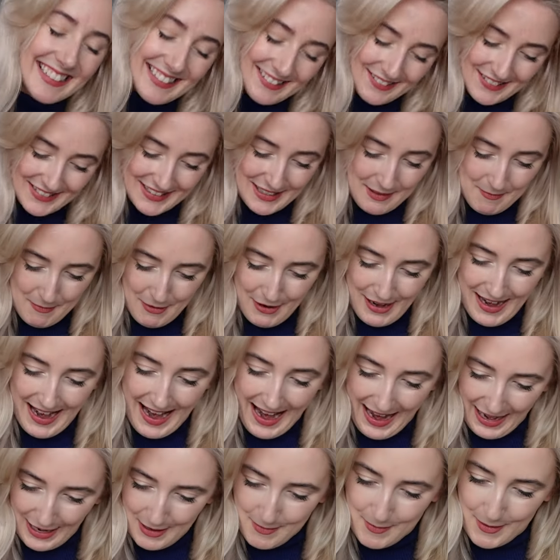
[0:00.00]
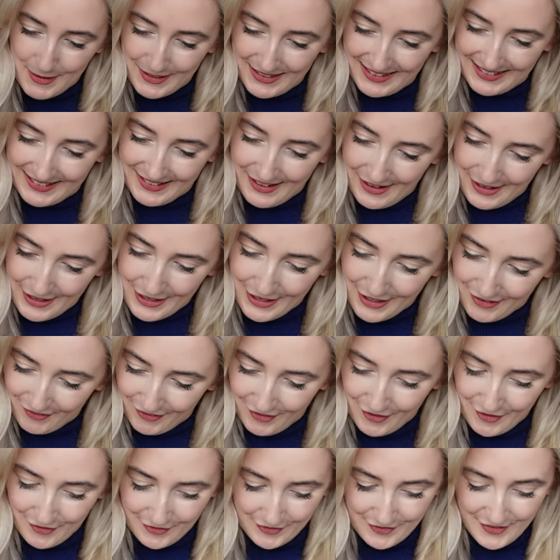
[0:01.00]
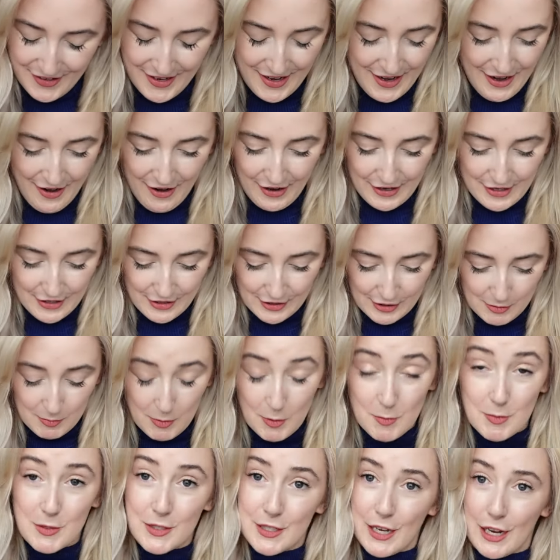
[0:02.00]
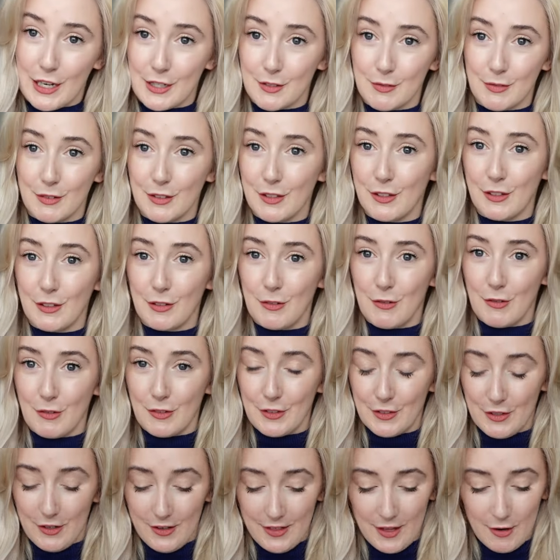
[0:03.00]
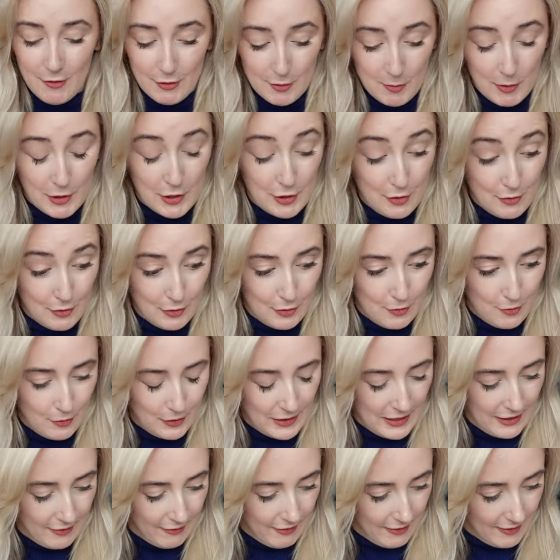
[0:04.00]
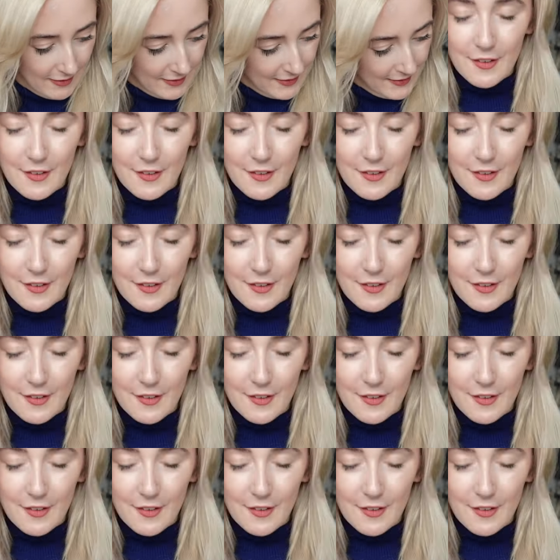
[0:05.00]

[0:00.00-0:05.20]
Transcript: that was in my element in that era. I used to be obsessed with unicorns. Like that was my unicorn era.